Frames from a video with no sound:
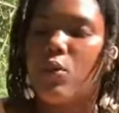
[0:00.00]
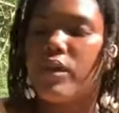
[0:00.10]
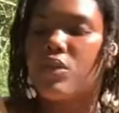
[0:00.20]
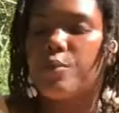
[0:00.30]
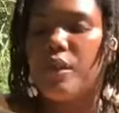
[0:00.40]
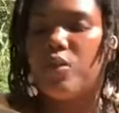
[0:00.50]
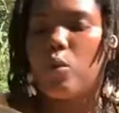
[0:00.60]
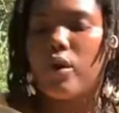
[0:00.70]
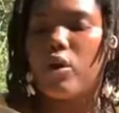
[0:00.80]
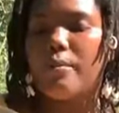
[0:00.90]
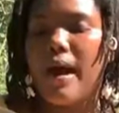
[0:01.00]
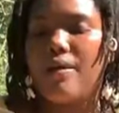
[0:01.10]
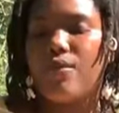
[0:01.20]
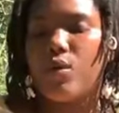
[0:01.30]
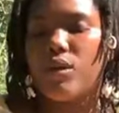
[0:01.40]
We can spread the word
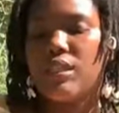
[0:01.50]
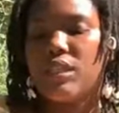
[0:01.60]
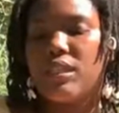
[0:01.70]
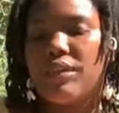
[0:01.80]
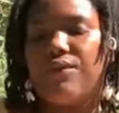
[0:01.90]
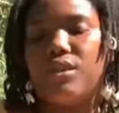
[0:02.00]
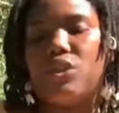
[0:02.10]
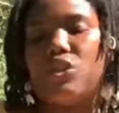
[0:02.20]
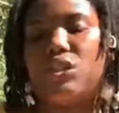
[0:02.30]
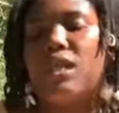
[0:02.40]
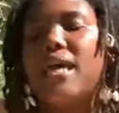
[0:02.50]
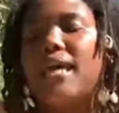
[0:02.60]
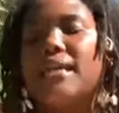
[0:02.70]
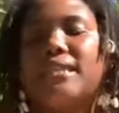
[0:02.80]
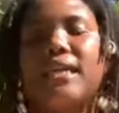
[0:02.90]
by evoking this definition
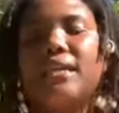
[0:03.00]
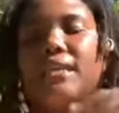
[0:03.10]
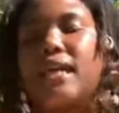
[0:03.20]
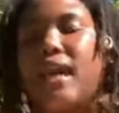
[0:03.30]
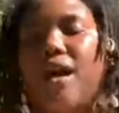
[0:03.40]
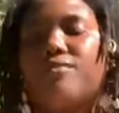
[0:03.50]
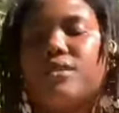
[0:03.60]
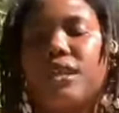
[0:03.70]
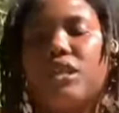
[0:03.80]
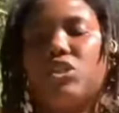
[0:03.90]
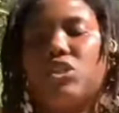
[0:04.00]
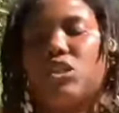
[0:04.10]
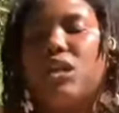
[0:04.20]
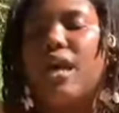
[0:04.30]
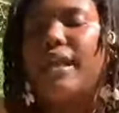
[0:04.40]
in day to day
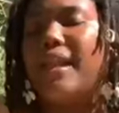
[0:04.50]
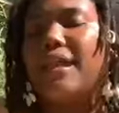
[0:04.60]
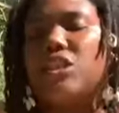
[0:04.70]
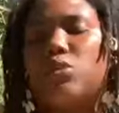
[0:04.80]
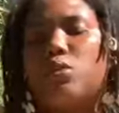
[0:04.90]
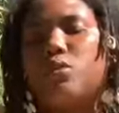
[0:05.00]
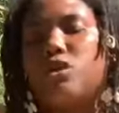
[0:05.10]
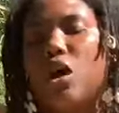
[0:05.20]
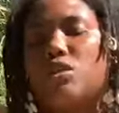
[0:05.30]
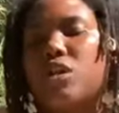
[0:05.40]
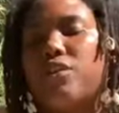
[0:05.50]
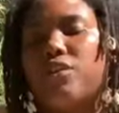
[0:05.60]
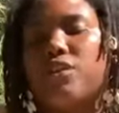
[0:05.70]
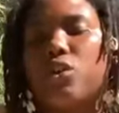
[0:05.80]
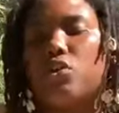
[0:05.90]
conversations, not just when we talk to
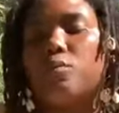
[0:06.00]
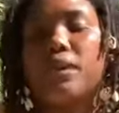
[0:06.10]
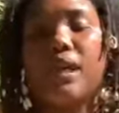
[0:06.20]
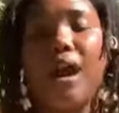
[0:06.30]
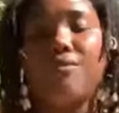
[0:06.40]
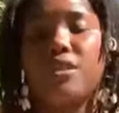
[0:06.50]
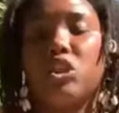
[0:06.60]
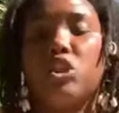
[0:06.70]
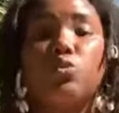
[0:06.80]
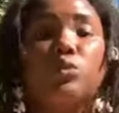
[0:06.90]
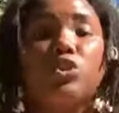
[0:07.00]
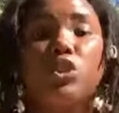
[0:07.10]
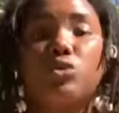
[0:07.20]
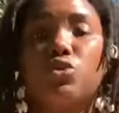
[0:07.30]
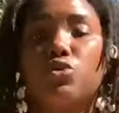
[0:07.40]
other adults, but in conversations with
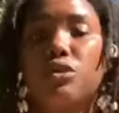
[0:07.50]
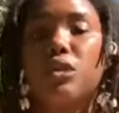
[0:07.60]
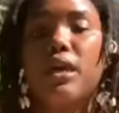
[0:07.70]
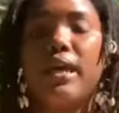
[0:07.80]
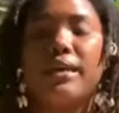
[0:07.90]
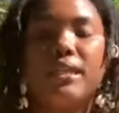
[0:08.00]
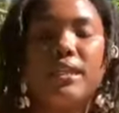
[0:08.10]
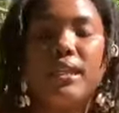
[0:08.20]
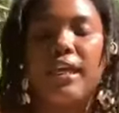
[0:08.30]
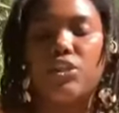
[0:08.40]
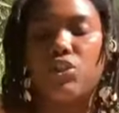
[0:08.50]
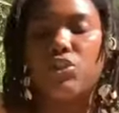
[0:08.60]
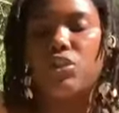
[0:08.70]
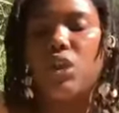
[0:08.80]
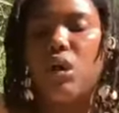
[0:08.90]
children and
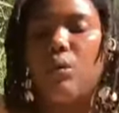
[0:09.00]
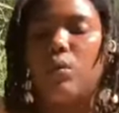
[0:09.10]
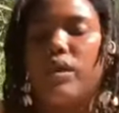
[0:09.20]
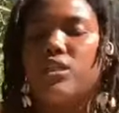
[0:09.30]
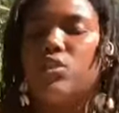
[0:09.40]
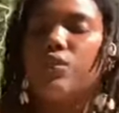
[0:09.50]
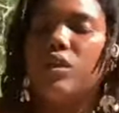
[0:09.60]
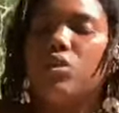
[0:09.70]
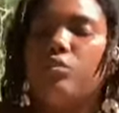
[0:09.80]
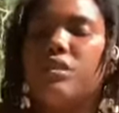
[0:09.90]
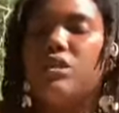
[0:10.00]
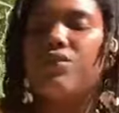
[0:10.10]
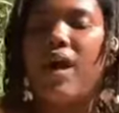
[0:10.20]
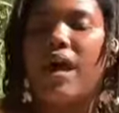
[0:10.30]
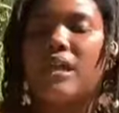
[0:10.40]
teenagers. When we intervene on
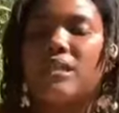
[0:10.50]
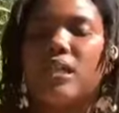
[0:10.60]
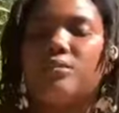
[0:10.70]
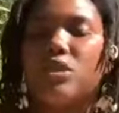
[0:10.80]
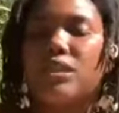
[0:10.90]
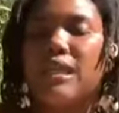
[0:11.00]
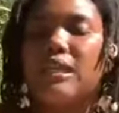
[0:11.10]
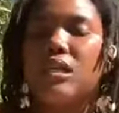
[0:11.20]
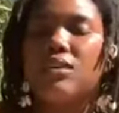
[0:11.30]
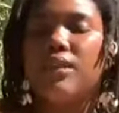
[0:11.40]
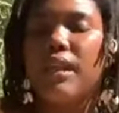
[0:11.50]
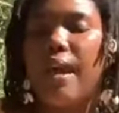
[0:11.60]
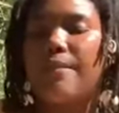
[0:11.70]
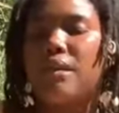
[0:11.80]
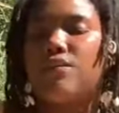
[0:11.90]
mystifying assumptions that love
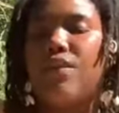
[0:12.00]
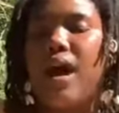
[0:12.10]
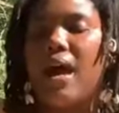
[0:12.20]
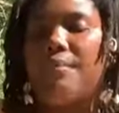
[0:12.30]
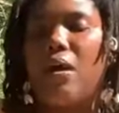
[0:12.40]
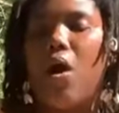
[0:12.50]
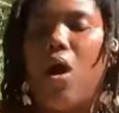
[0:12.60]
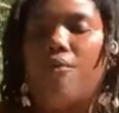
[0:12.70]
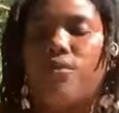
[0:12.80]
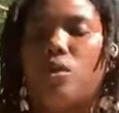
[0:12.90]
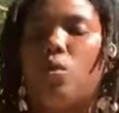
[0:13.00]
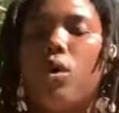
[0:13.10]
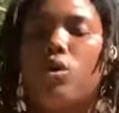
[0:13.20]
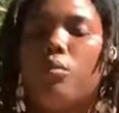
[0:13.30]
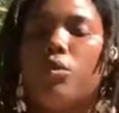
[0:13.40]
cannot be defined by offering
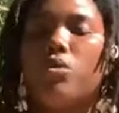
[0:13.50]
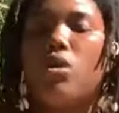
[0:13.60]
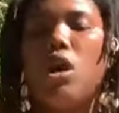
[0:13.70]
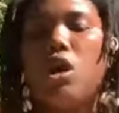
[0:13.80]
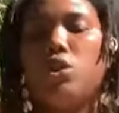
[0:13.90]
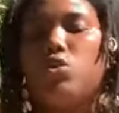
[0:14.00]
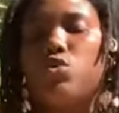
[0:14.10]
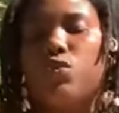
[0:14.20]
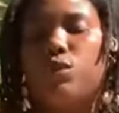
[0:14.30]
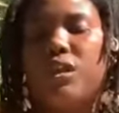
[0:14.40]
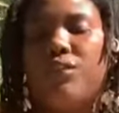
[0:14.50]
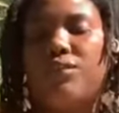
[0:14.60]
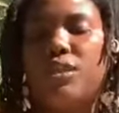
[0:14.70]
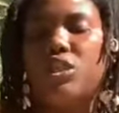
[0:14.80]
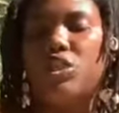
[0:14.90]
workable, useful
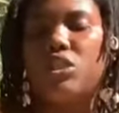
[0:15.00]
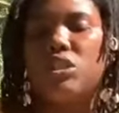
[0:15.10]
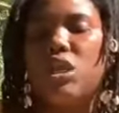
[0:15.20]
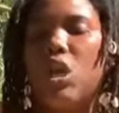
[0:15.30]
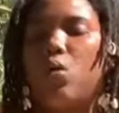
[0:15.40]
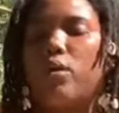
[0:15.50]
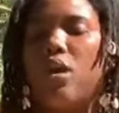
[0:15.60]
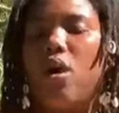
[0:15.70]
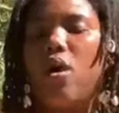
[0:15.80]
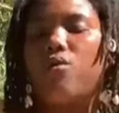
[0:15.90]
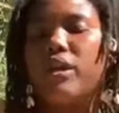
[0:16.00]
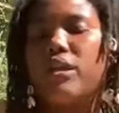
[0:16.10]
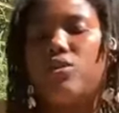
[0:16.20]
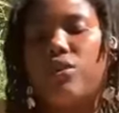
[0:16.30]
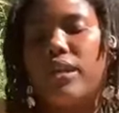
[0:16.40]
definitions, we are
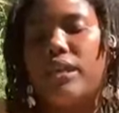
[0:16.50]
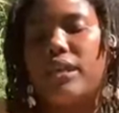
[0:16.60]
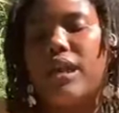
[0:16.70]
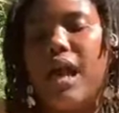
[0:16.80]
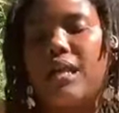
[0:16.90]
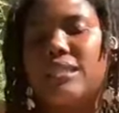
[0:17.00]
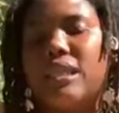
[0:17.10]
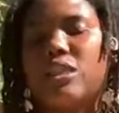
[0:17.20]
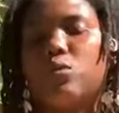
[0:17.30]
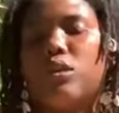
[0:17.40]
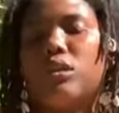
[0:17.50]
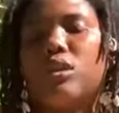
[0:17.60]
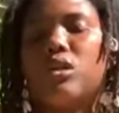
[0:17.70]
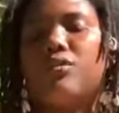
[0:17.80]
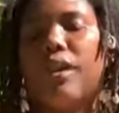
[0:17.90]
already creating a context where
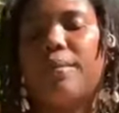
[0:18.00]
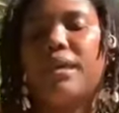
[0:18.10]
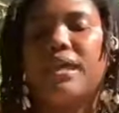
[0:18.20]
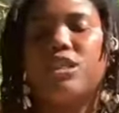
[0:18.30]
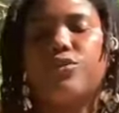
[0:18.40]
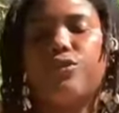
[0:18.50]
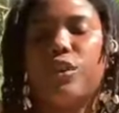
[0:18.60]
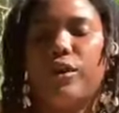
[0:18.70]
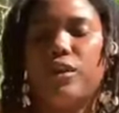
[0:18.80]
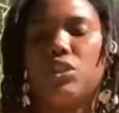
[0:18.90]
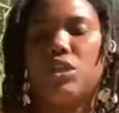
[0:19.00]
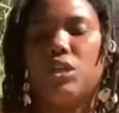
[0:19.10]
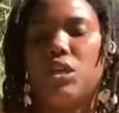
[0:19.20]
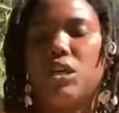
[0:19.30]
love can begin to flourish.